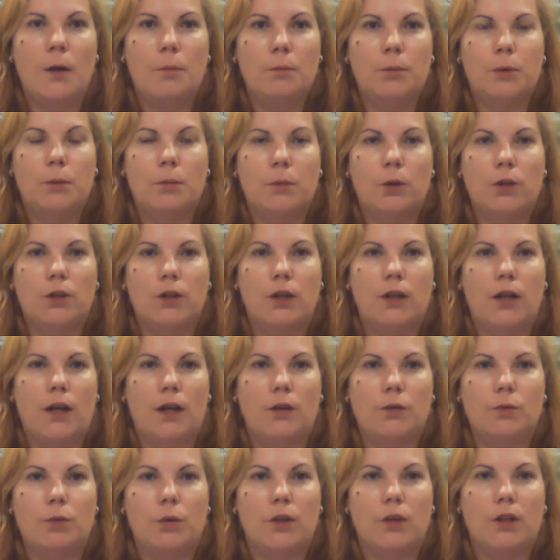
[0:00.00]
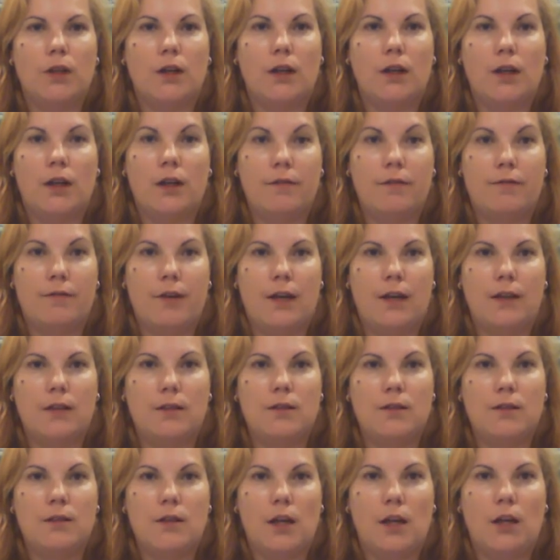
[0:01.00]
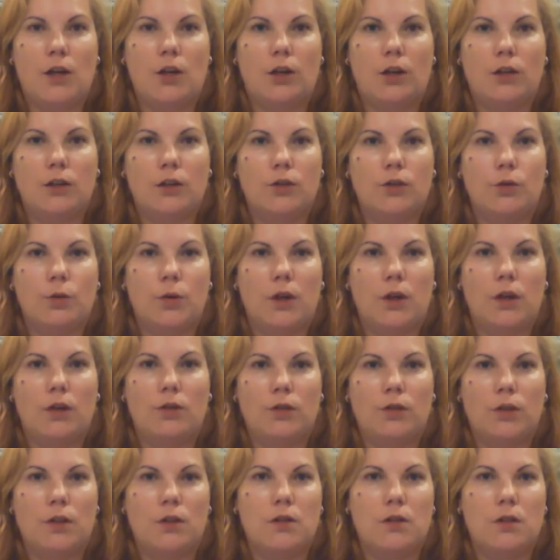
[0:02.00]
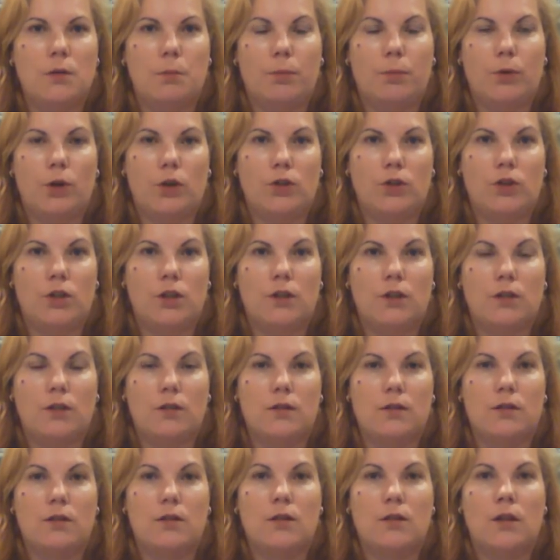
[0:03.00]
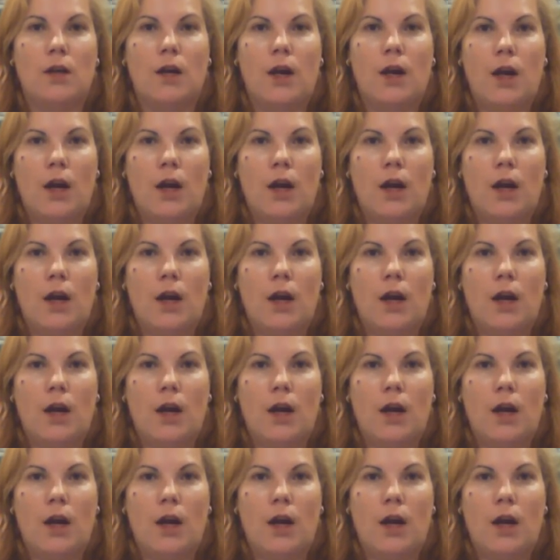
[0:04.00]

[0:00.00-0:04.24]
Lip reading: promoting networking events in order to increase the project's